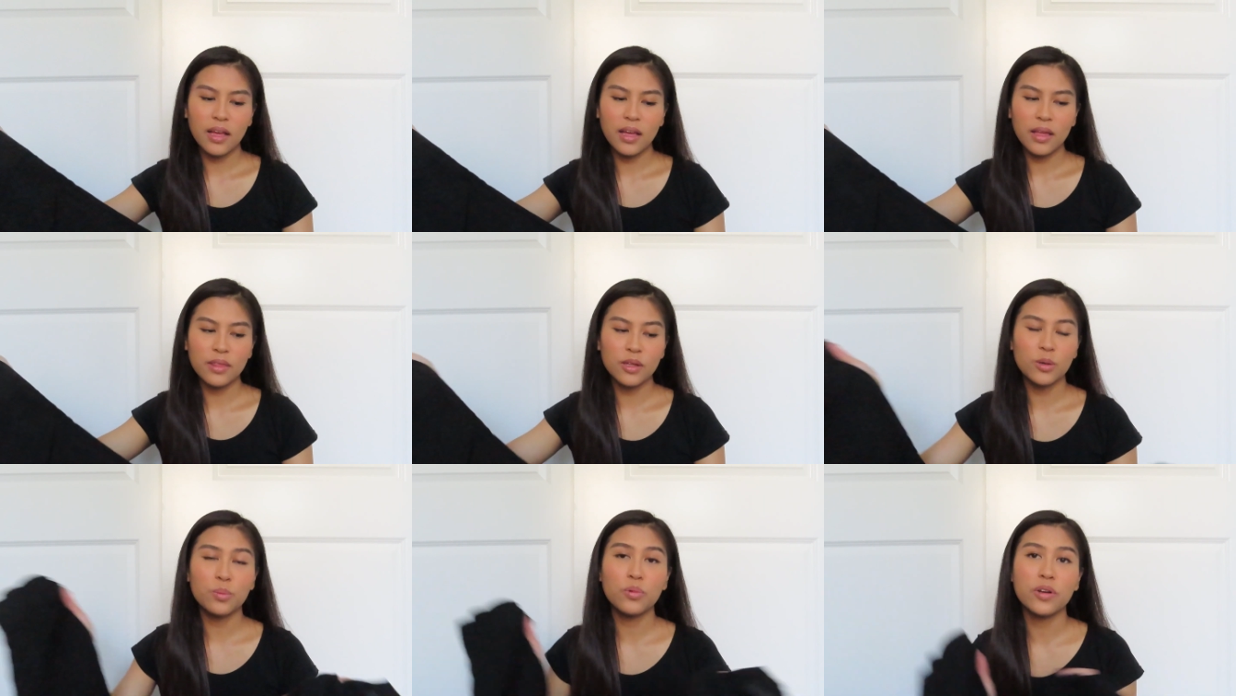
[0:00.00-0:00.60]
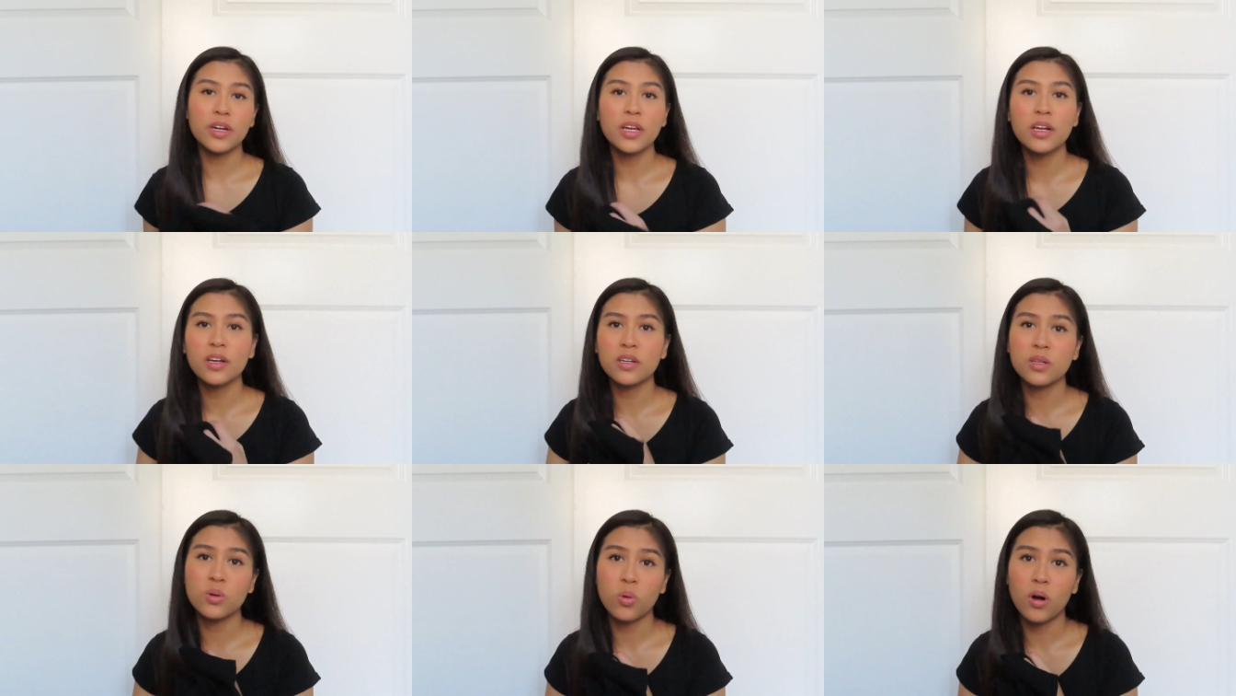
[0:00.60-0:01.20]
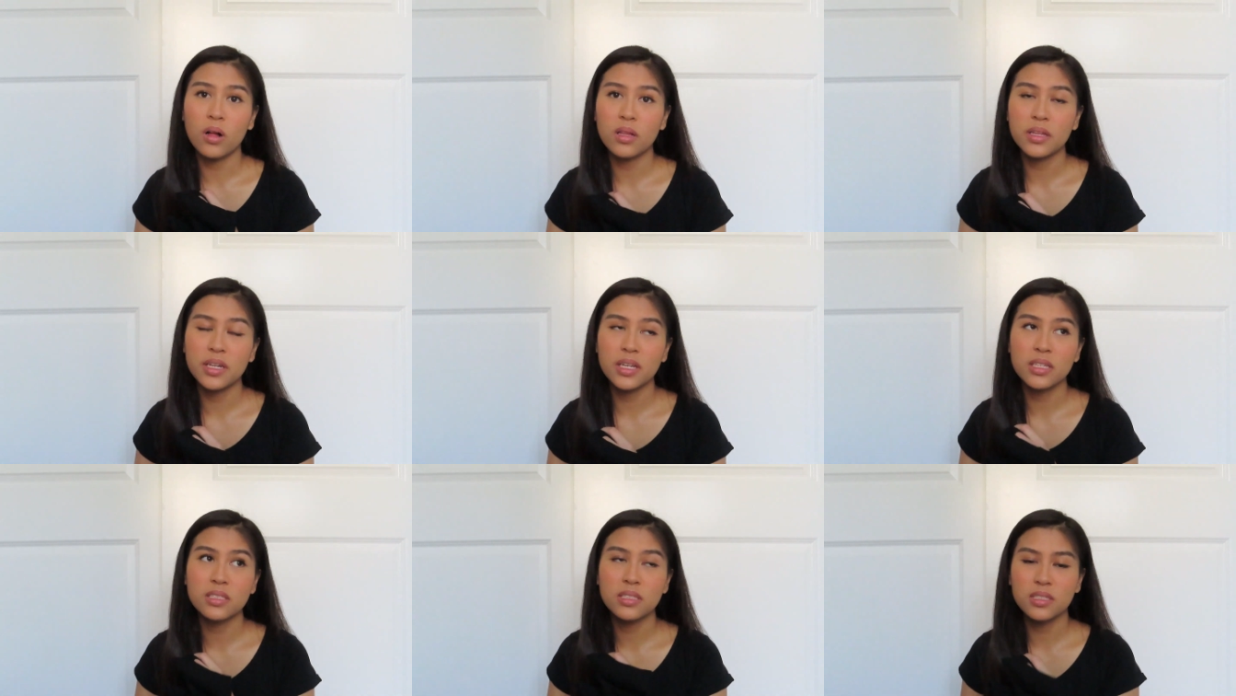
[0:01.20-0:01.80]
and they're pretty good
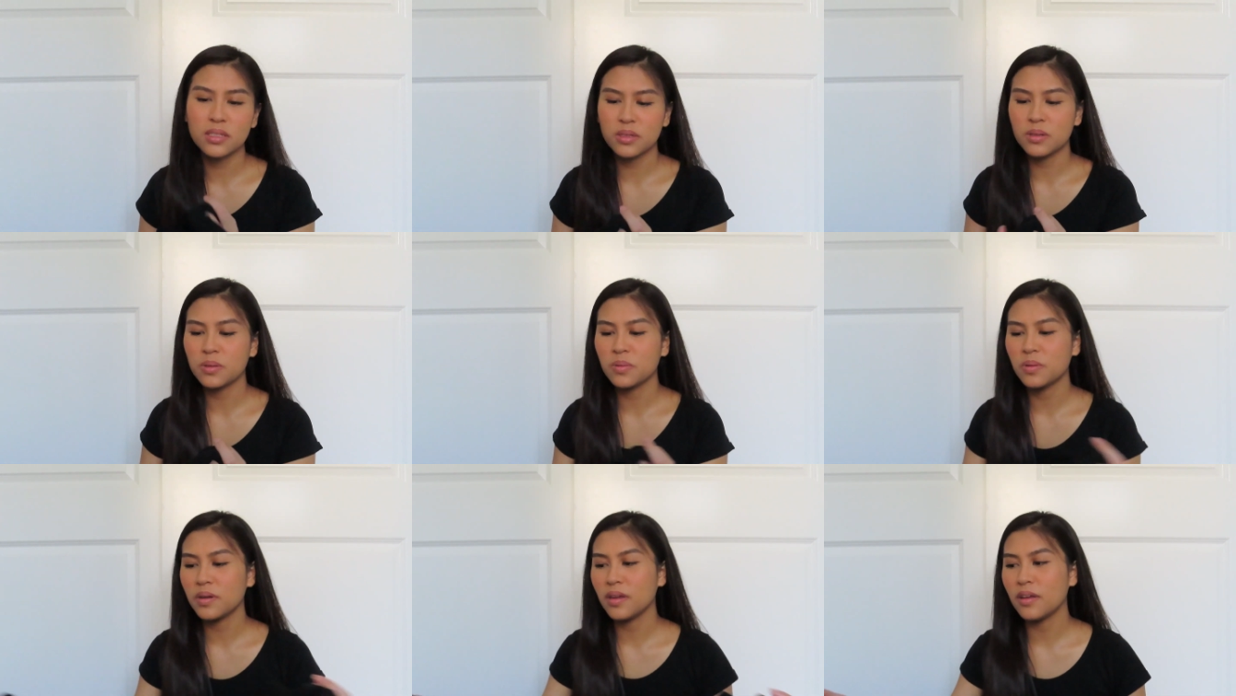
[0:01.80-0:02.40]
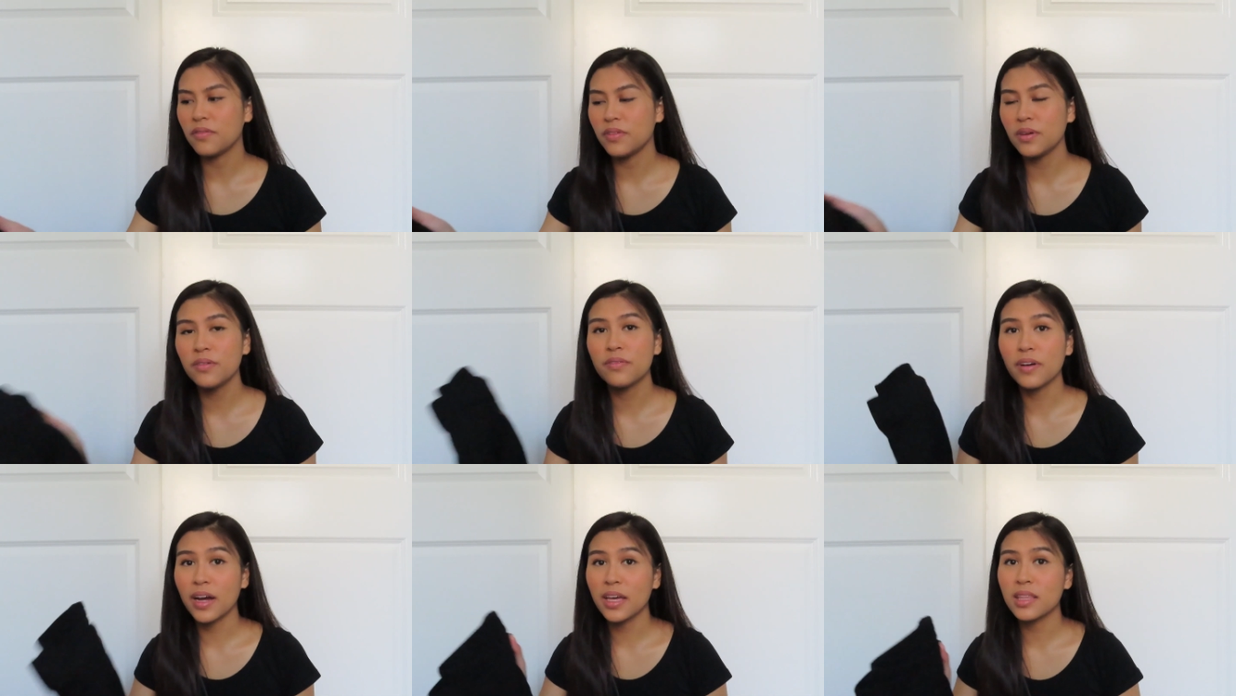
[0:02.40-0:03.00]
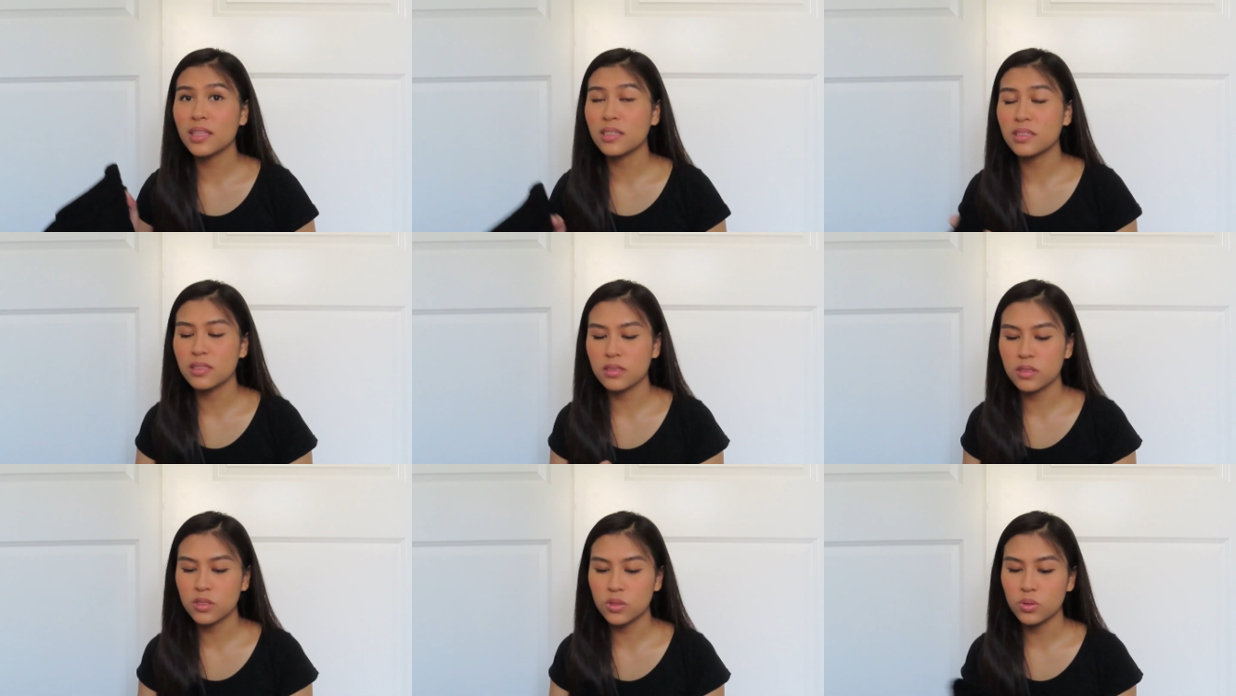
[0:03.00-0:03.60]
quality so if you find this
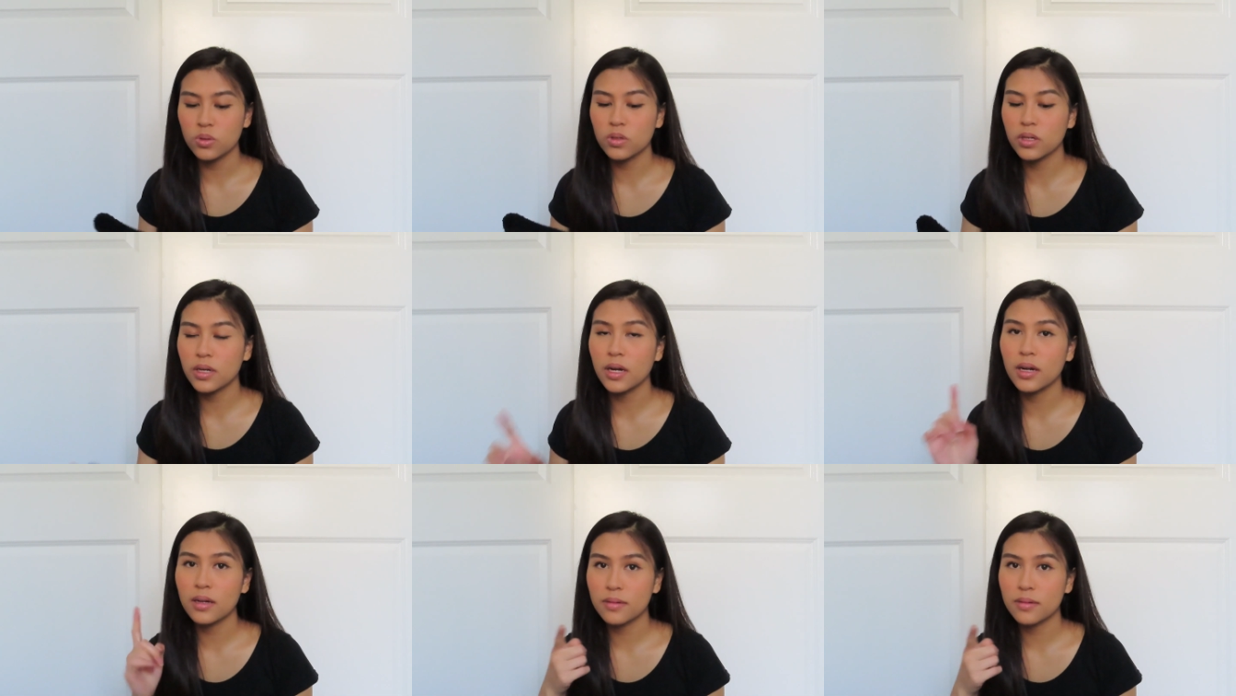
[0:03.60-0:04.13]
in store